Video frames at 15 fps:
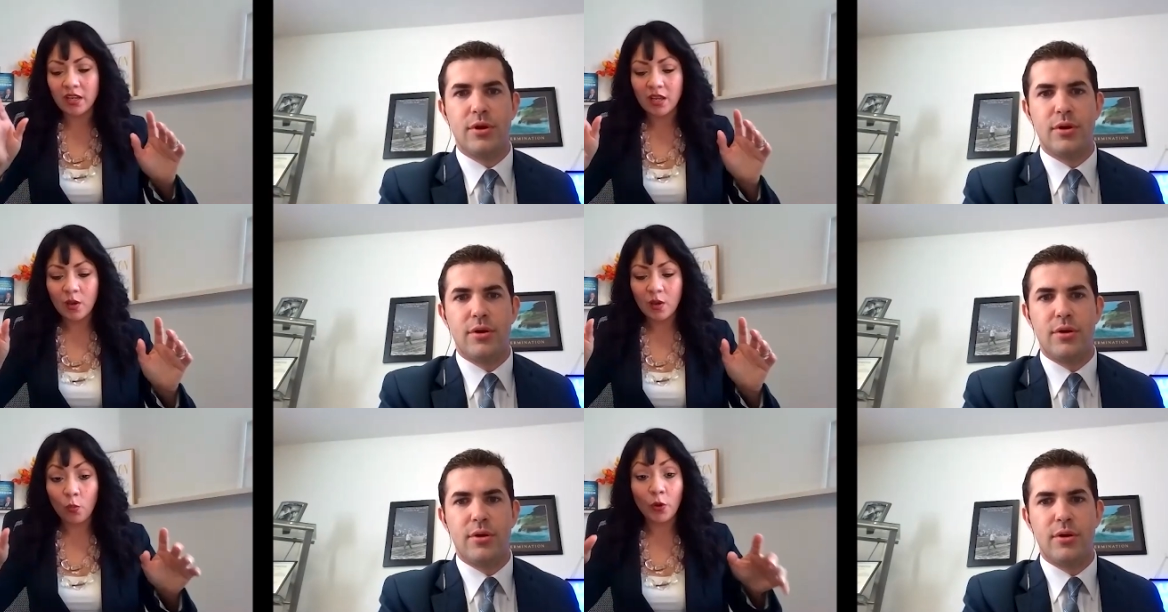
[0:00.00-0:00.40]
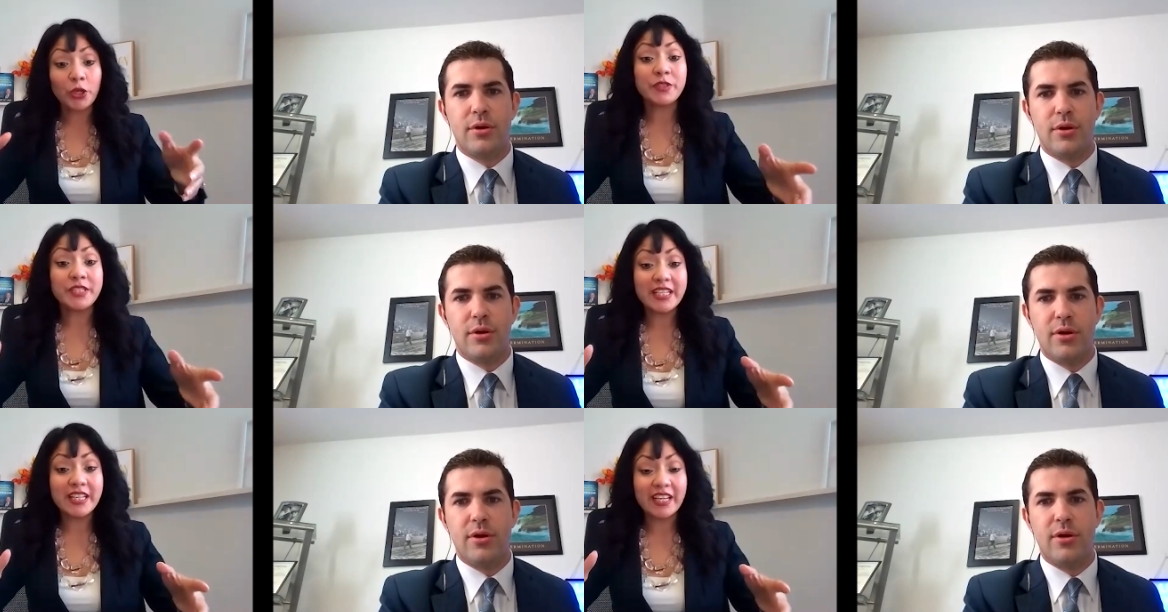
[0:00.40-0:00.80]

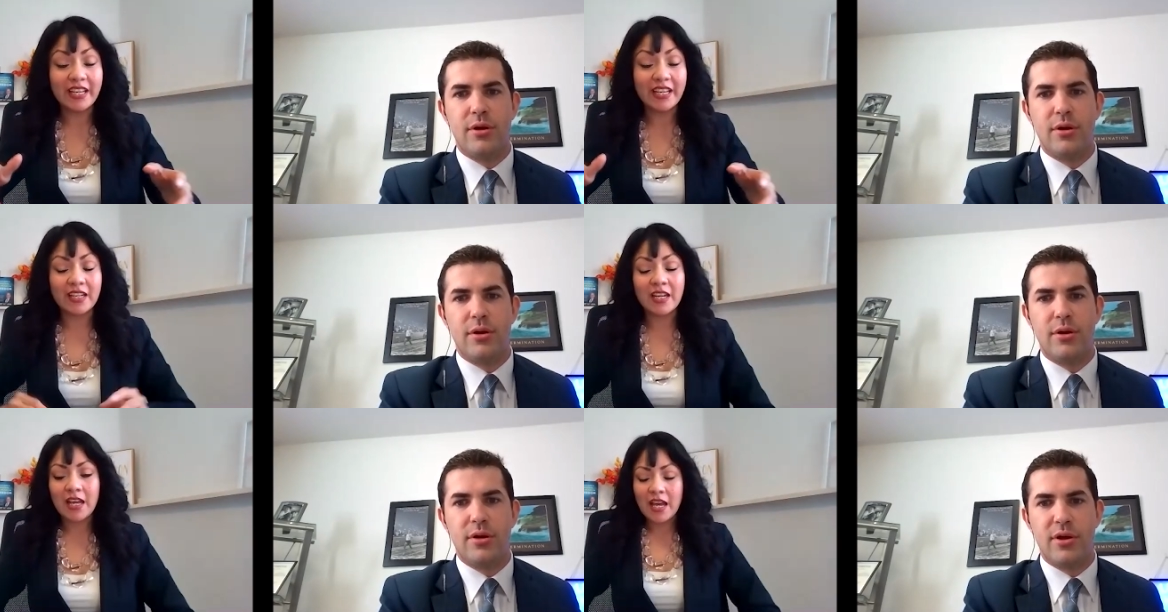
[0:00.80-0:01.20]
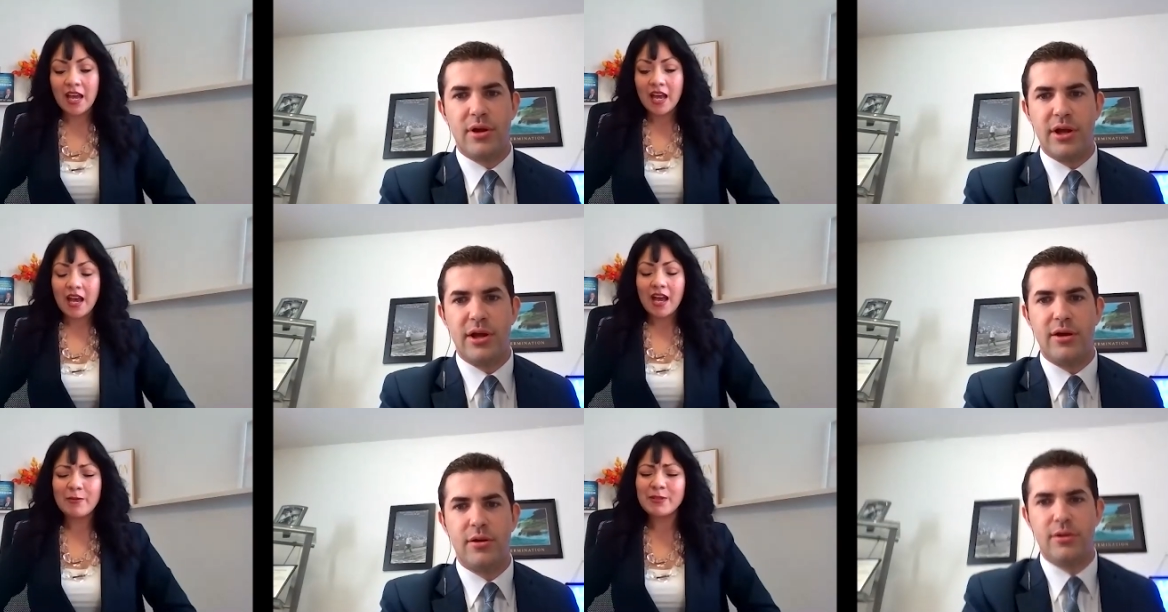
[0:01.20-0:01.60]
Speaker 1: you did,
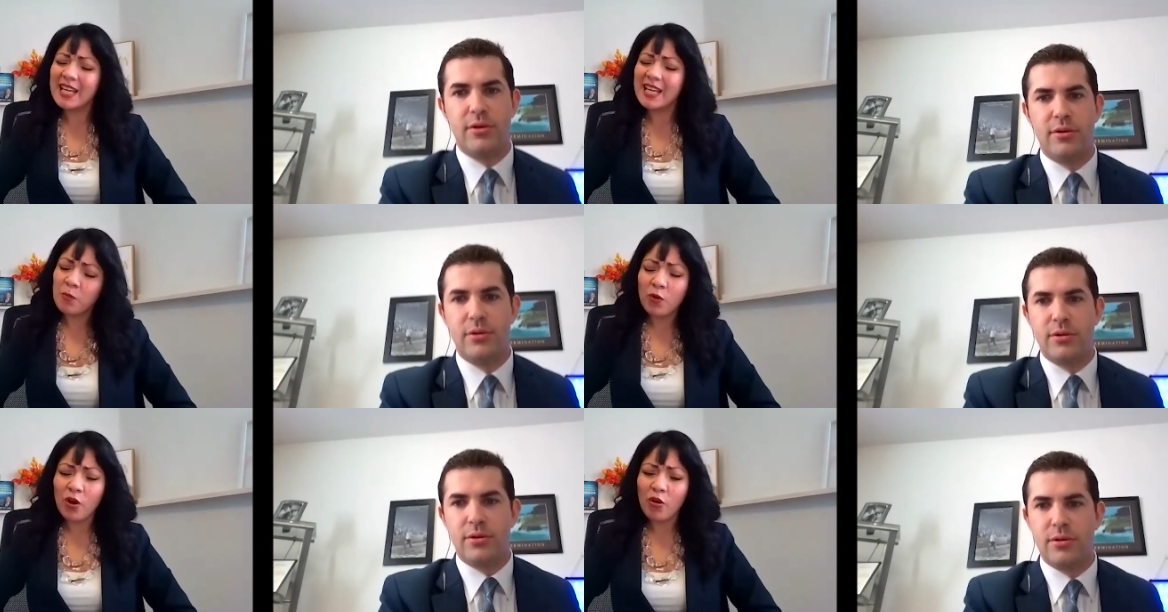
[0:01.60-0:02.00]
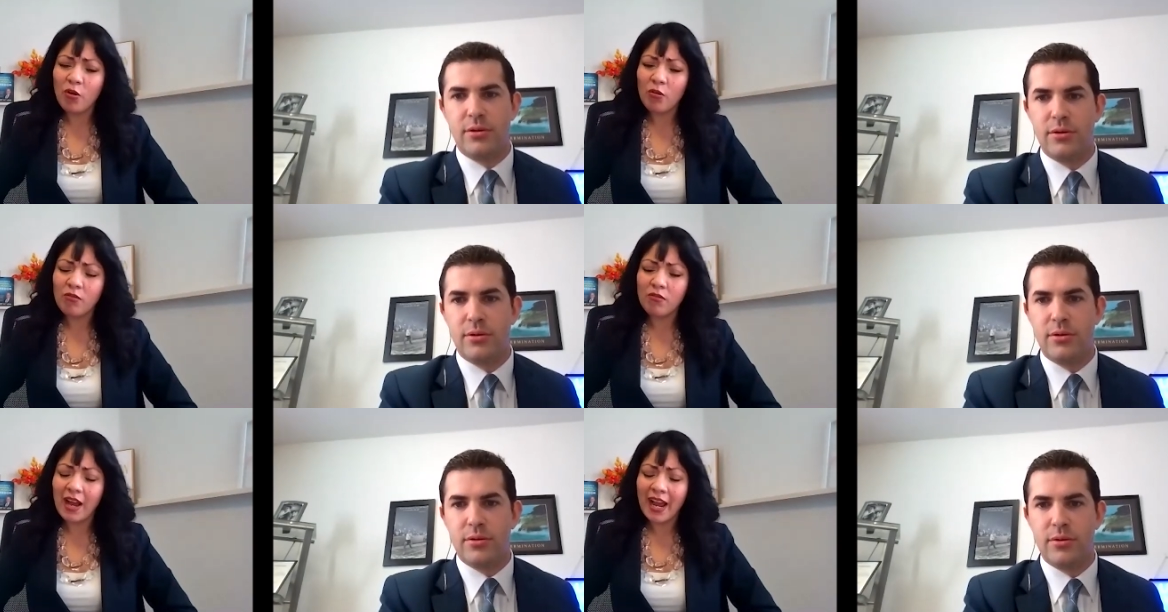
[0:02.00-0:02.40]
I was like, well,